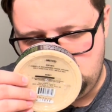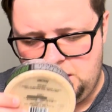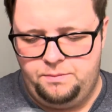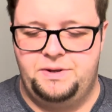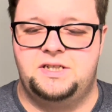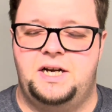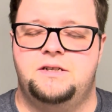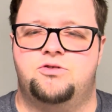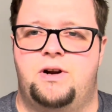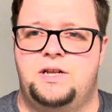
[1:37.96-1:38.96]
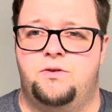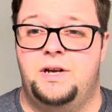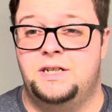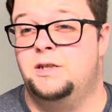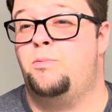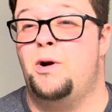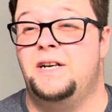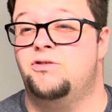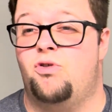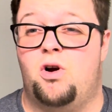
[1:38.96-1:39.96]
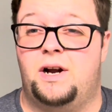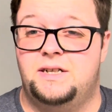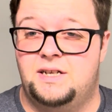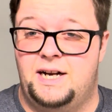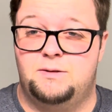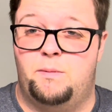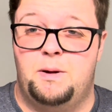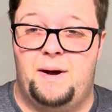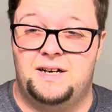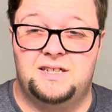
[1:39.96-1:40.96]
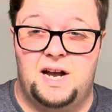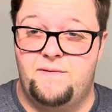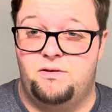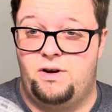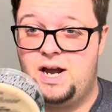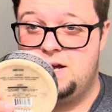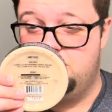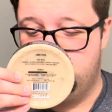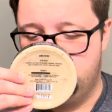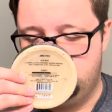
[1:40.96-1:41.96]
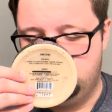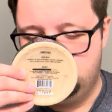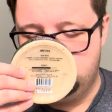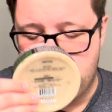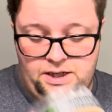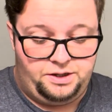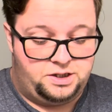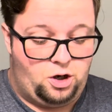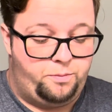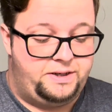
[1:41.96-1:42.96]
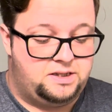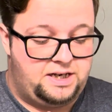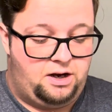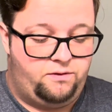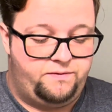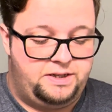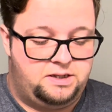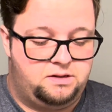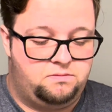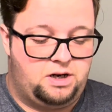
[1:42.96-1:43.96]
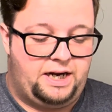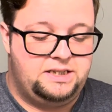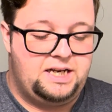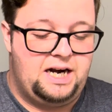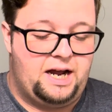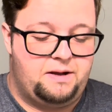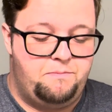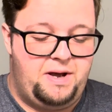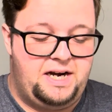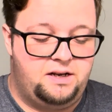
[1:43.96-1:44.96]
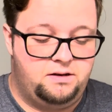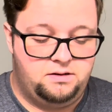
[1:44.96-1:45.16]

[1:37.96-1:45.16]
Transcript: The scent strength on this is pretty strong. I'd say it's probably about a 7 or an 8. And the soap itself is, I'd say, like mid.